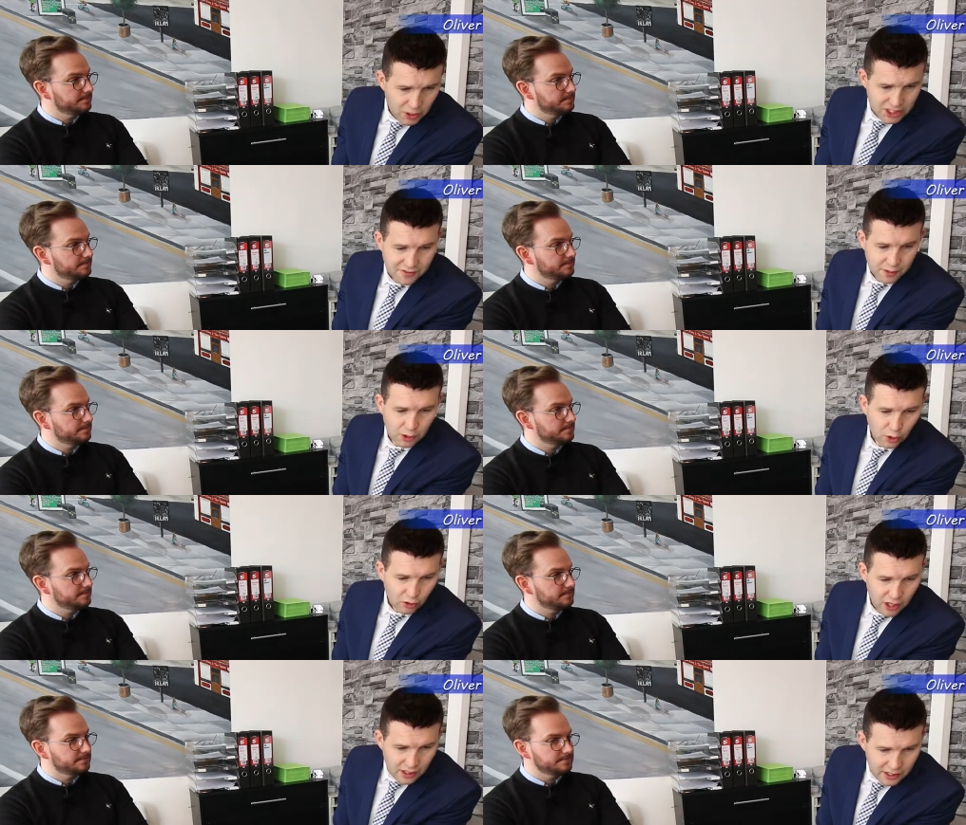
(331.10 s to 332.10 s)
Speaker 1: Question from
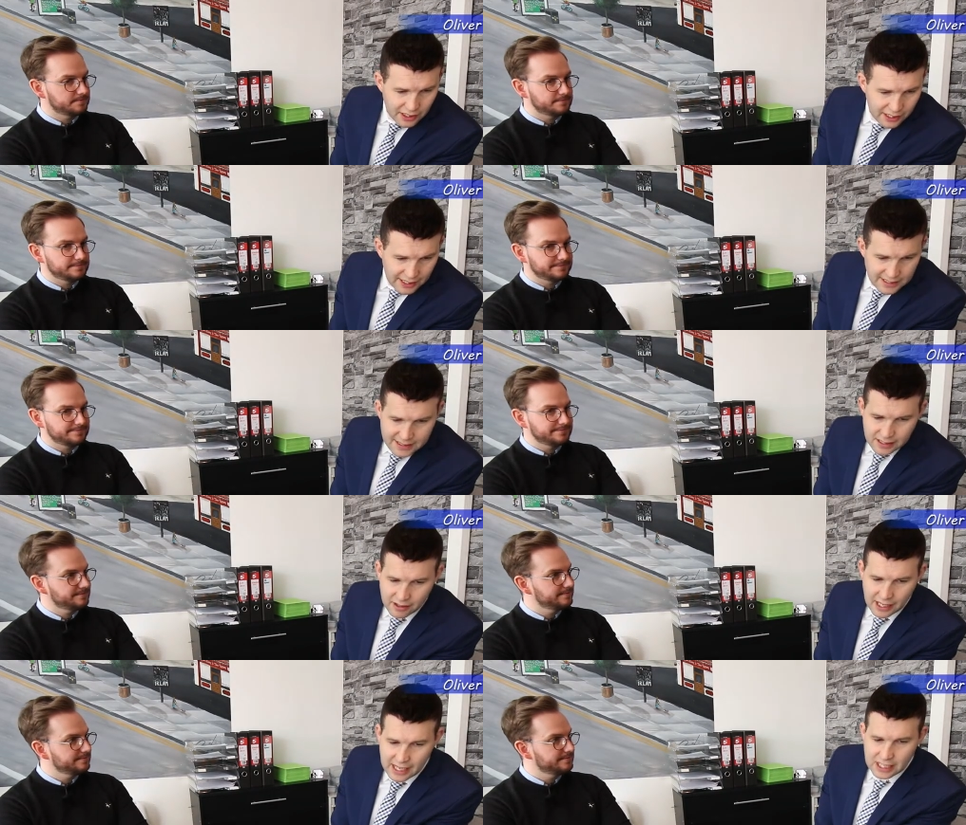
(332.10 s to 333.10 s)
Laura. Is there
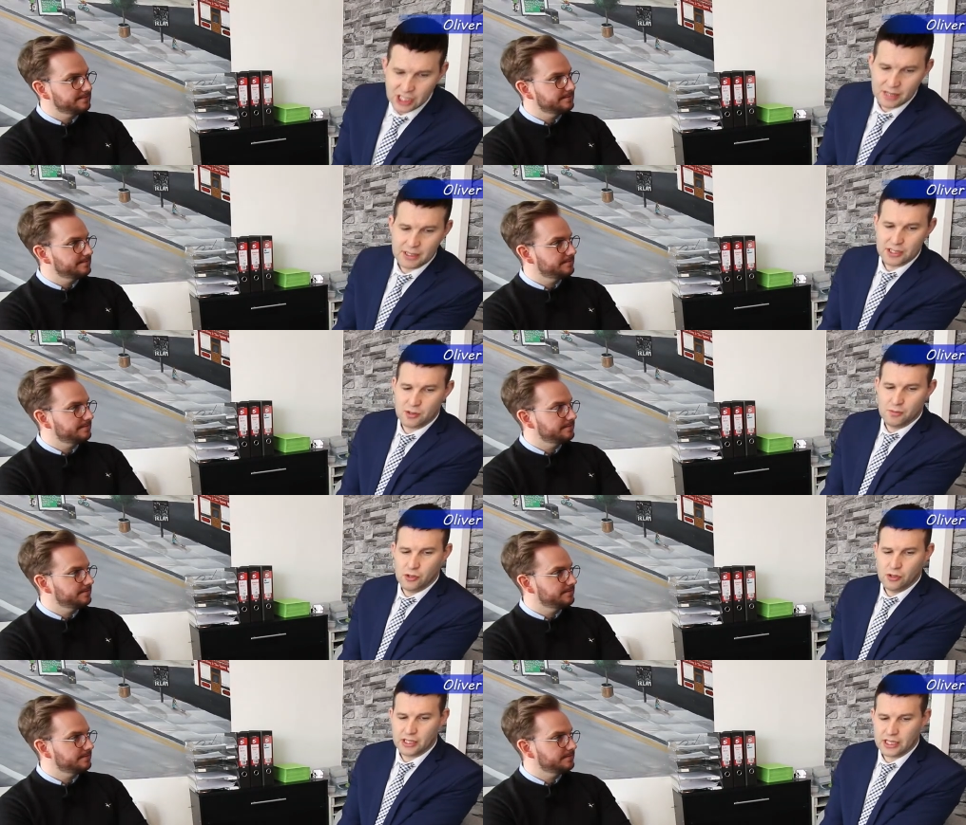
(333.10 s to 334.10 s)
an age limit to a
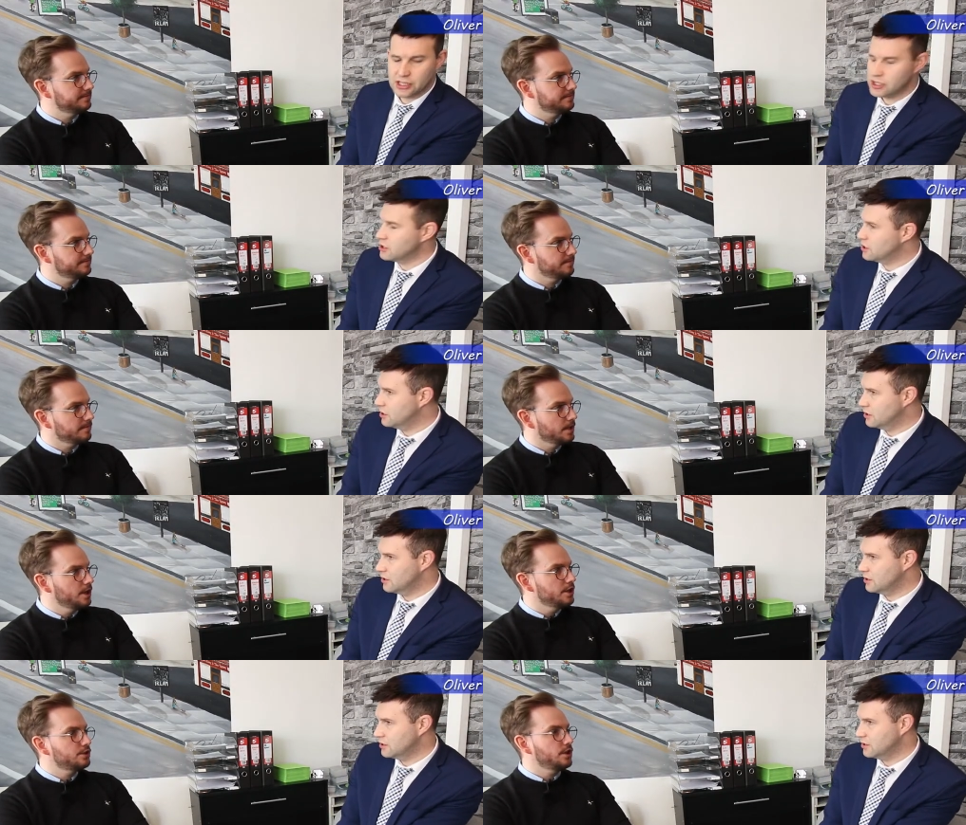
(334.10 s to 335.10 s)
mortgage?
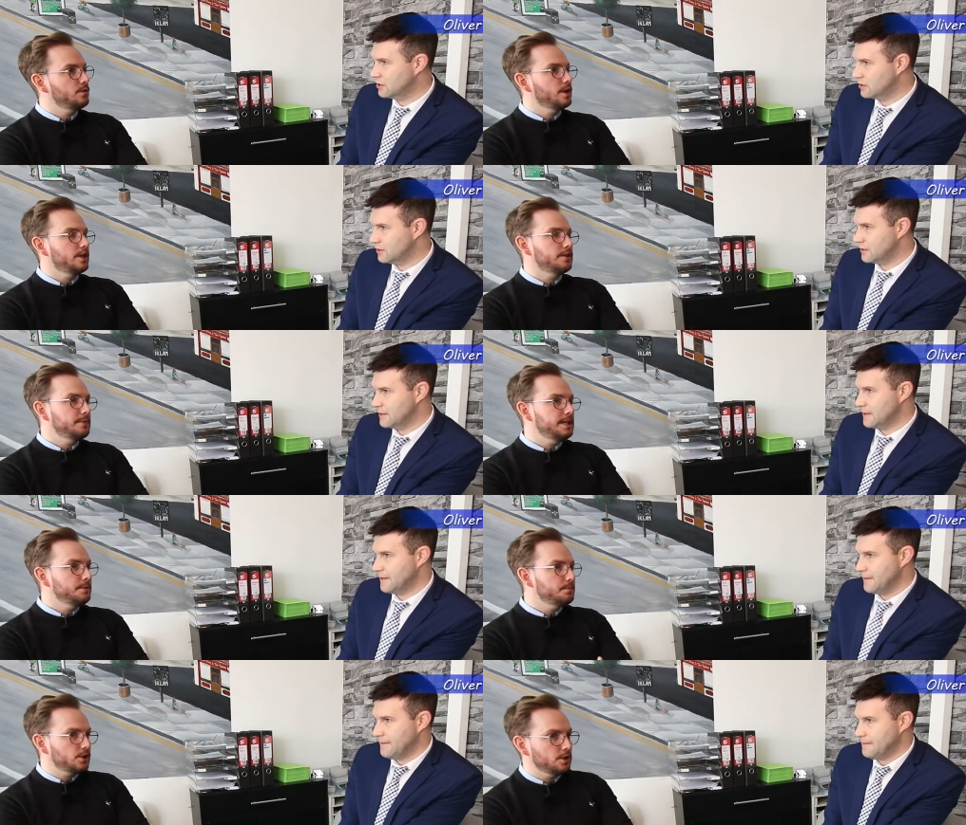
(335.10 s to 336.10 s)
Speaker 2: So the
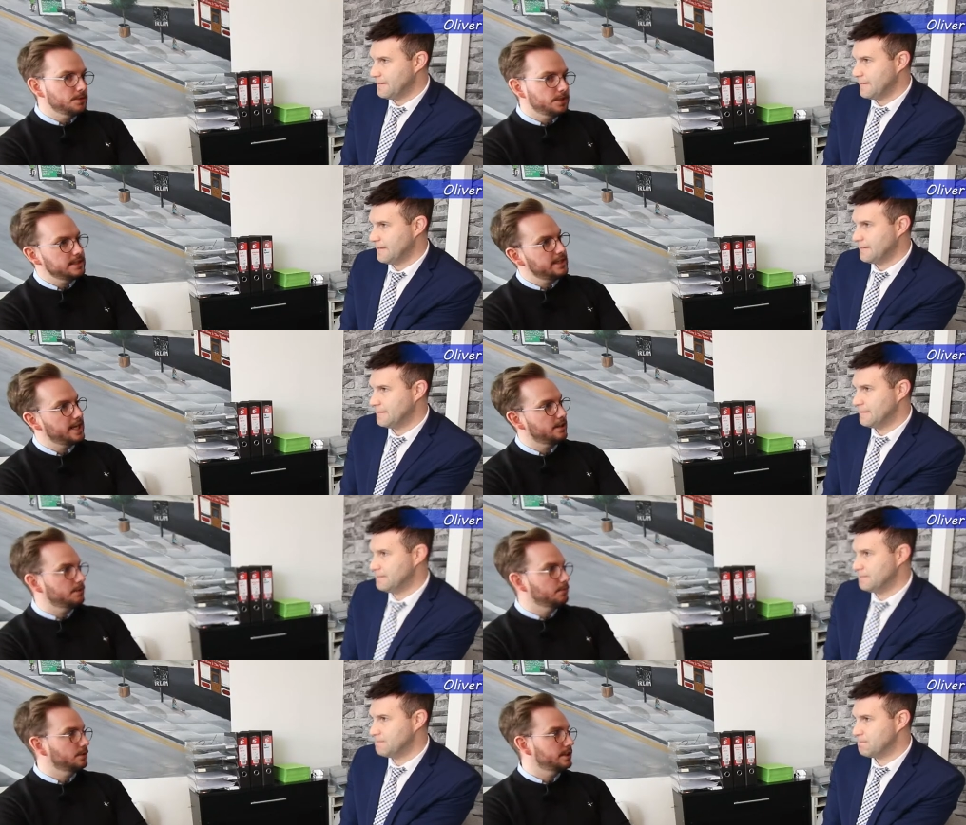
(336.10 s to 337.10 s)
minimum term you can take on
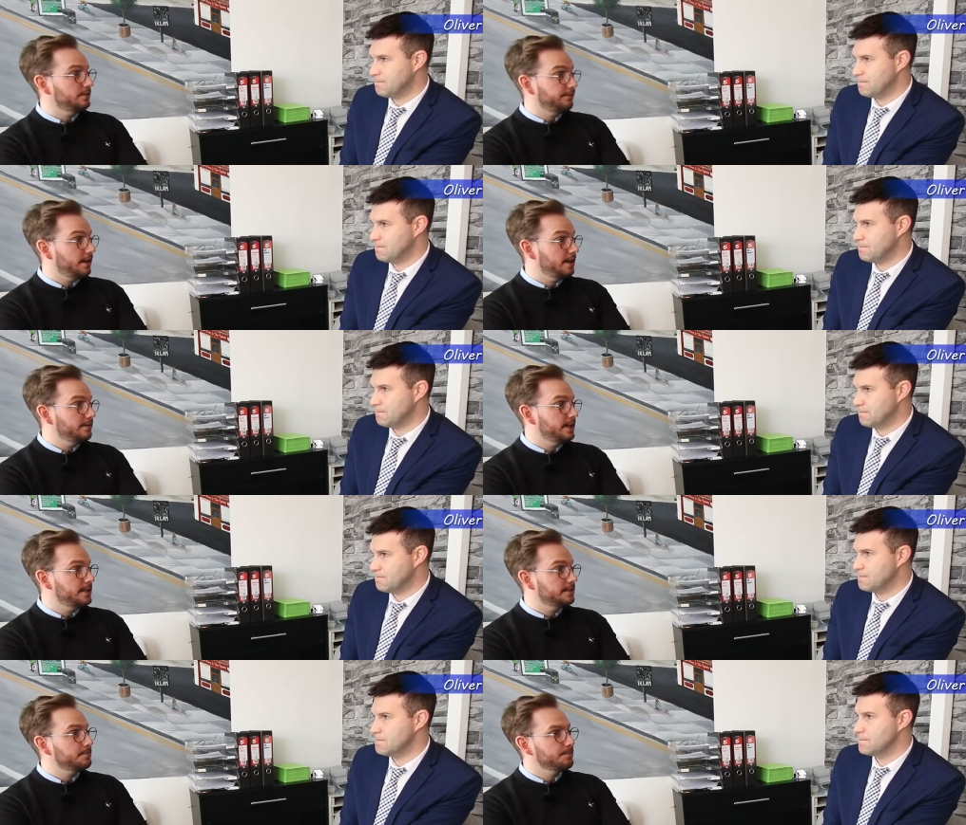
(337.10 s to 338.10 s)
a mortgage is 5
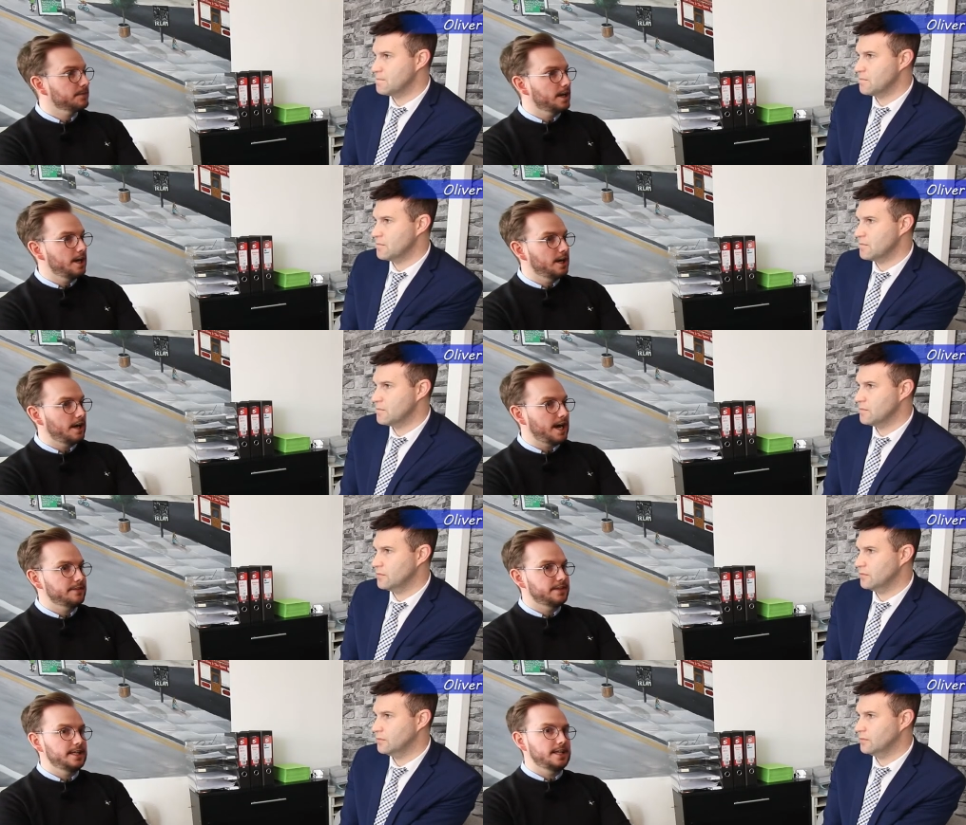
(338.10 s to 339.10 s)
years.
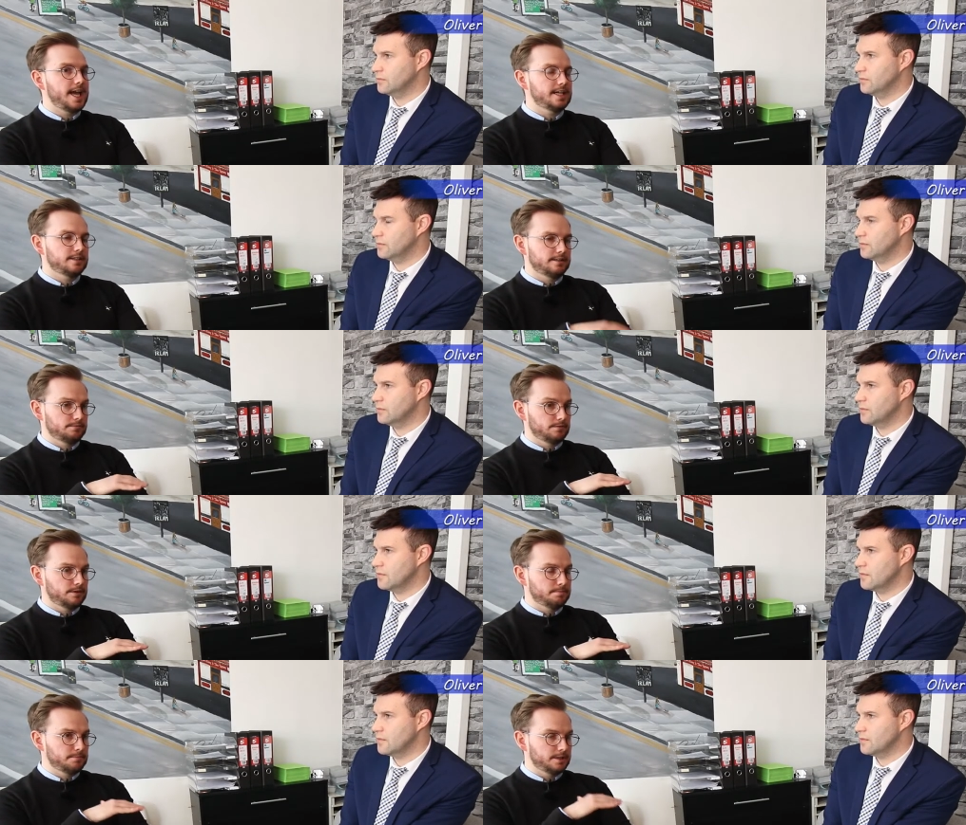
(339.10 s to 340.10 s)
And you
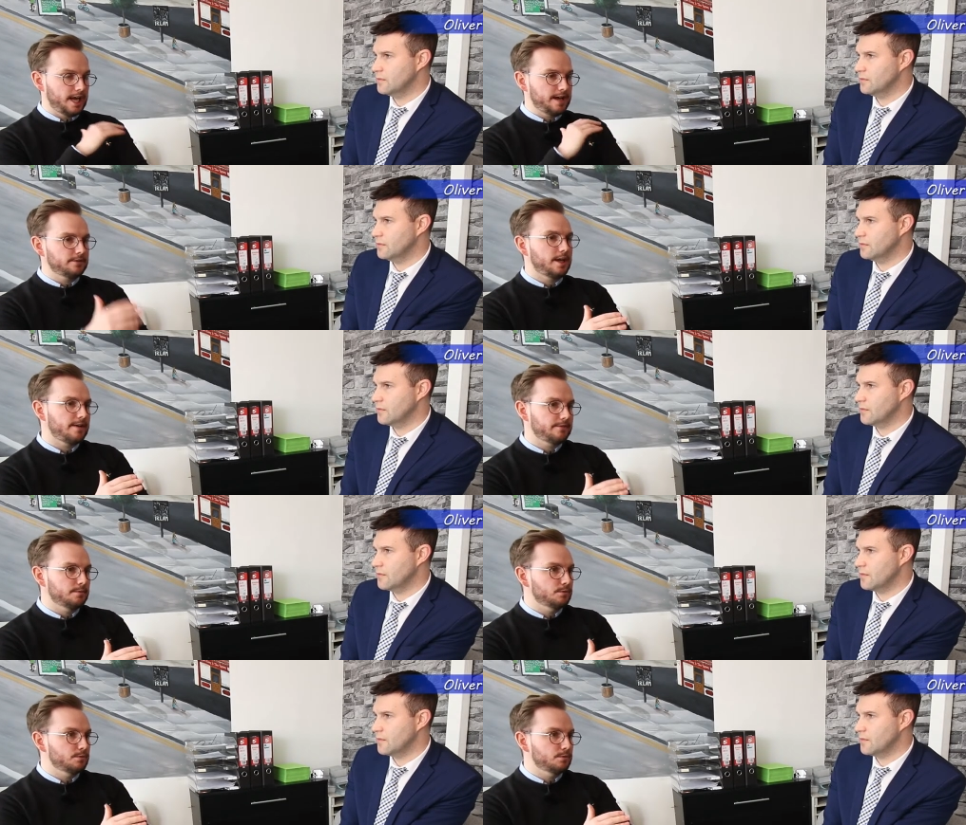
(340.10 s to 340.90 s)
have to have your